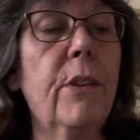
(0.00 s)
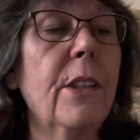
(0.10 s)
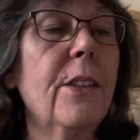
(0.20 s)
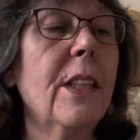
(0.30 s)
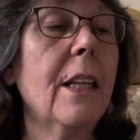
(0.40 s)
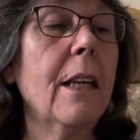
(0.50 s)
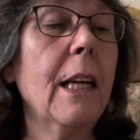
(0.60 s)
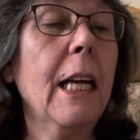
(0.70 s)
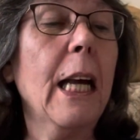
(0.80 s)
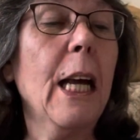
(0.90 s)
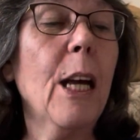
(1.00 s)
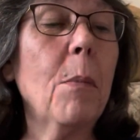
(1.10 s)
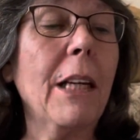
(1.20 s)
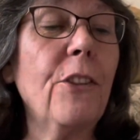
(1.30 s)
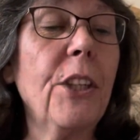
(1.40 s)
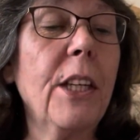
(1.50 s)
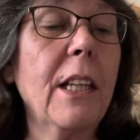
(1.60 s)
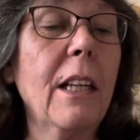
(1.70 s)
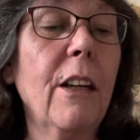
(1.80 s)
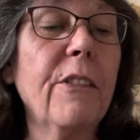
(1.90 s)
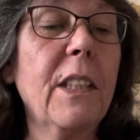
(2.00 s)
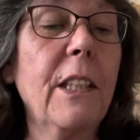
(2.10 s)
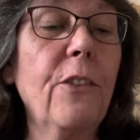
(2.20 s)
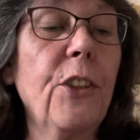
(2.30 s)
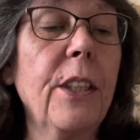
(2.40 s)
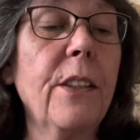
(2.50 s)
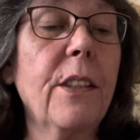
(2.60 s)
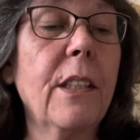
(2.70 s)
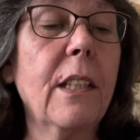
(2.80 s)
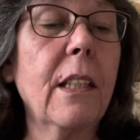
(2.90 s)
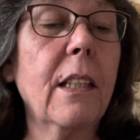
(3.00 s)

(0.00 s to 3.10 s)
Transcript: it say? My Journal of Stitches